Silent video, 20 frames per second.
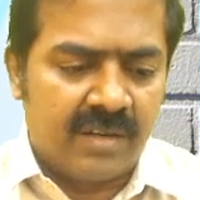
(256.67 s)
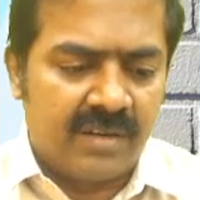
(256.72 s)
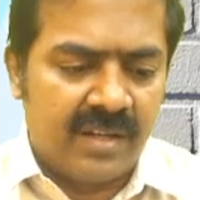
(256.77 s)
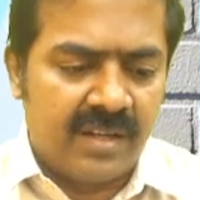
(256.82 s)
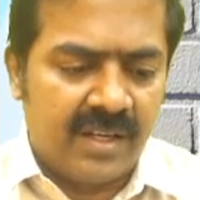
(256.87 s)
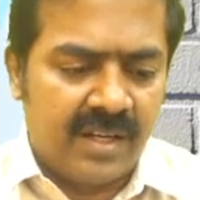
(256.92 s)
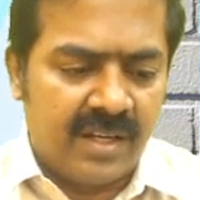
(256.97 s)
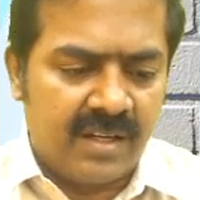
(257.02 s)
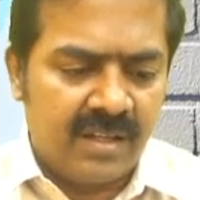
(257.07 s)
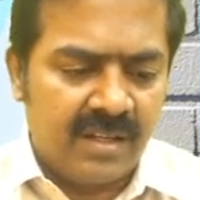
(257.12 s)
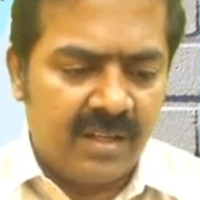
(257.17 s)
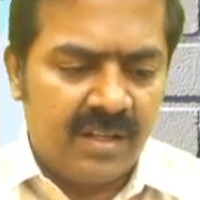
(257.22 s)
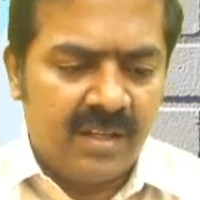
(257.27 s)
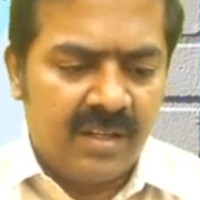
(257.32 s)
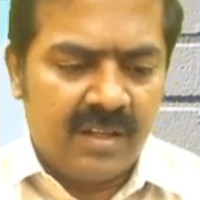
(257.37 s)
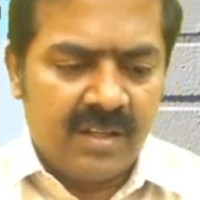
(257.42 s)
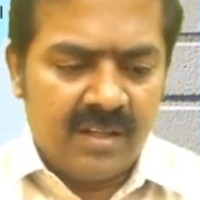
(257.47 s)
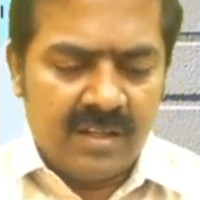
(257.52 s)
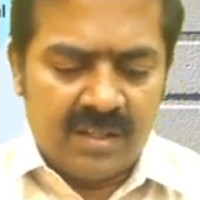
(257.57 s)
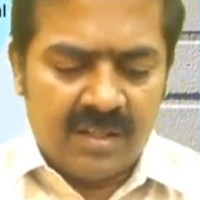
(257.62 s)
rate.
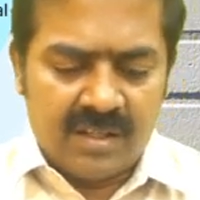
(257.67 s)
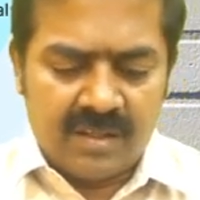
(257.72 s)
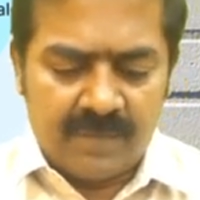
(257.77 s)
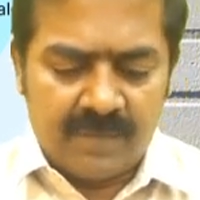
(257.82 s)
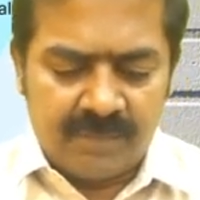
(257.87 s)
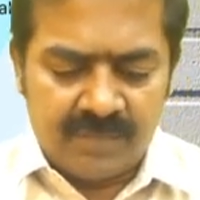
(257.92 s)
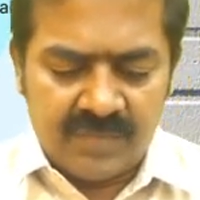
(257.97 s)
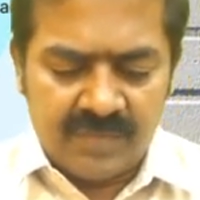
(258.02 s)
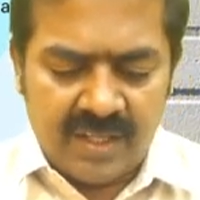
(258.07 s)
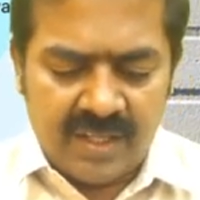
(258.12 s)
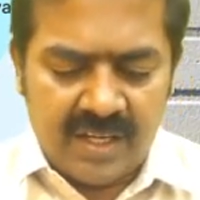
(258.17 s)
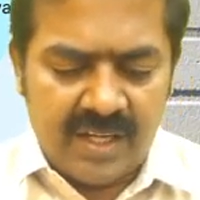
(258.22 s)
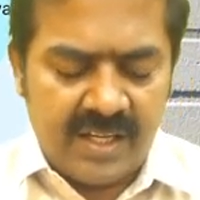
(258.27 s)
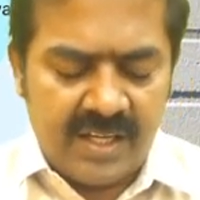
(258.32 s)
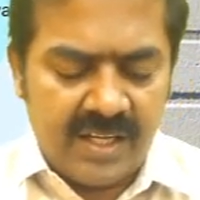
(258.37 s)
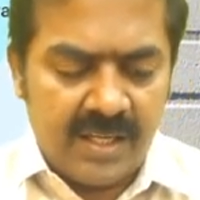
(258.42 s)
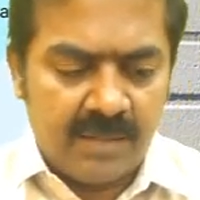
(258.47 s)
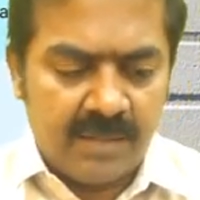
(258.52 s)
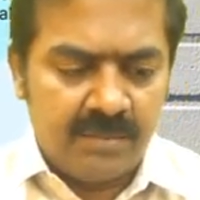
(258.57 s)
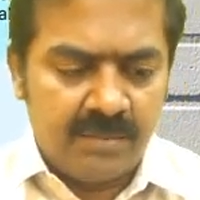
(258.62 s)

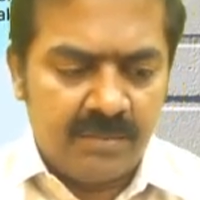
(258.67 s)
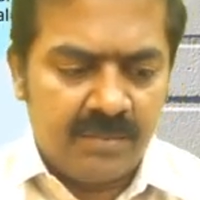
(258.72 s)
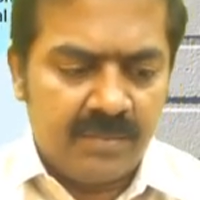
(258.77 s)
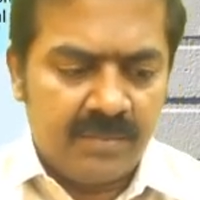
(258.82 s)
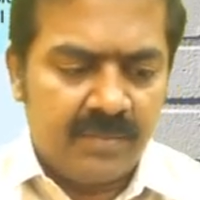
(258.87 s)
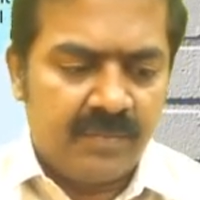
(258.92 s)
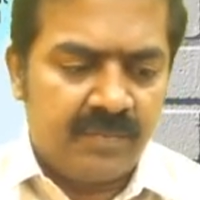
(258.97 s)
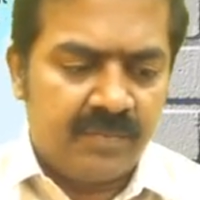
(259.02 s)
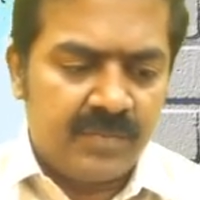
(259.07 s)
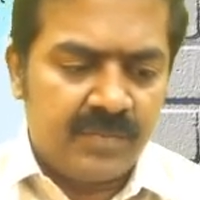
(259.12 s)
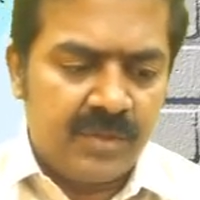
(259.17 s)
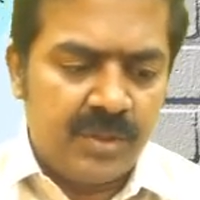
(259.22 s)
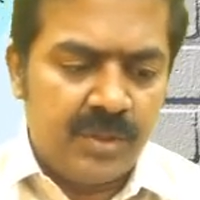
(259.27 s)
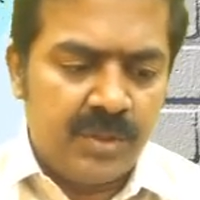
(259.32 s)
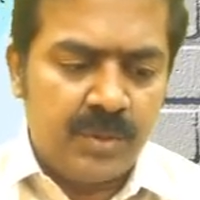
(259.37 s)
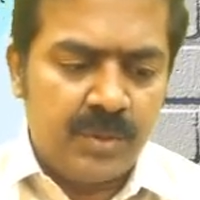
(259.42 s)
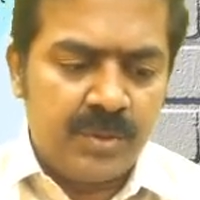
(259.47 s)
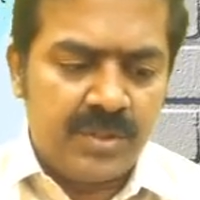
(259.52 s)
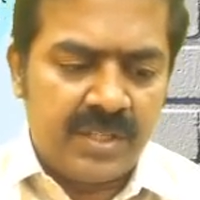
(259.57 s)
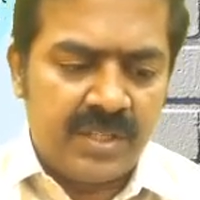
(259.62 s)
ATM
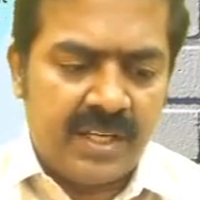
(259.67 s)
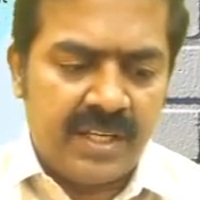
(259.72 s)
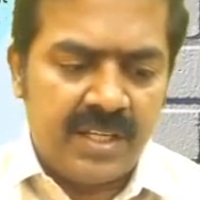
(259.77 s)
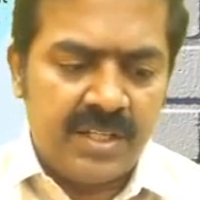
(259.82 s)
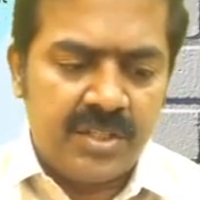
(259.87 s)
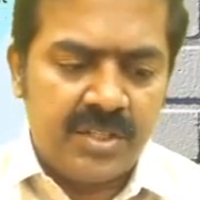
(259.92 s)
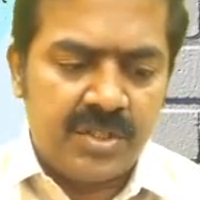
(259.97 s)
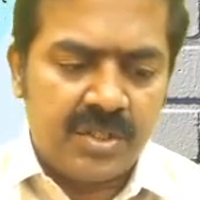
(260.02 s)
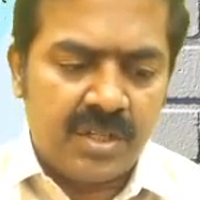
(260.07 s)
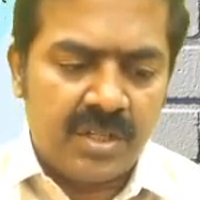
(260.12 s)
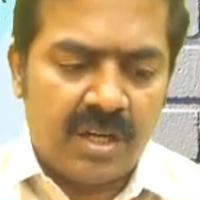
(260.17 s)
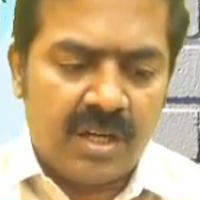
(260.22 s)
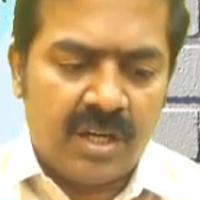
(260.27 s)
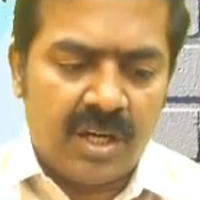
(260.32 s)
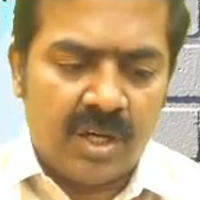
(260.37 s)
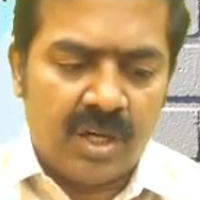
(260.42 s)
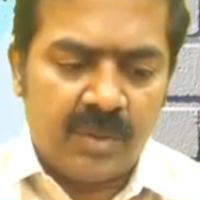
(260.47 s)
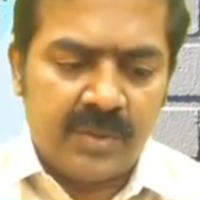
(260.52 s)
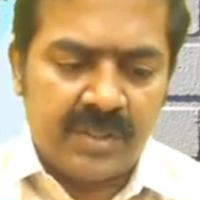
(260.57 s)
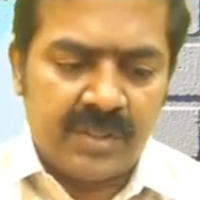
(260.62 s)
usage
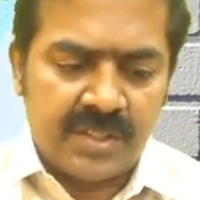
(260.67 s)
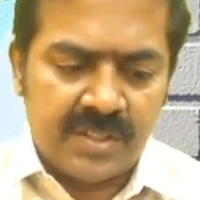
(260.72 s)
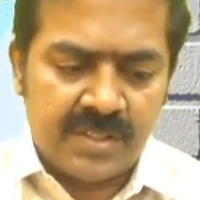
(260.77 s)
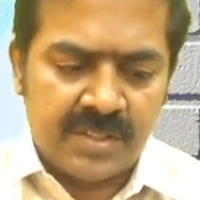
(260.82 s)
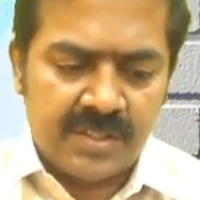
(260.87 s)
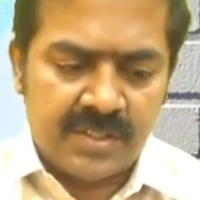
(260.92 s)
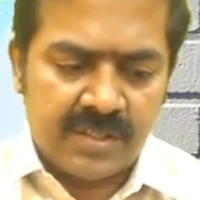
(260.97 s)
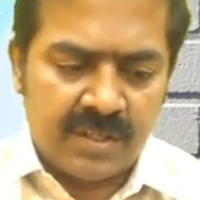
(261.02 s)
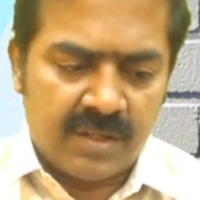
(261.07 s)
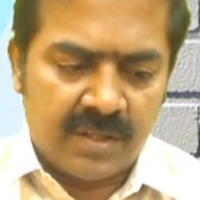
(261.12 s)
hours.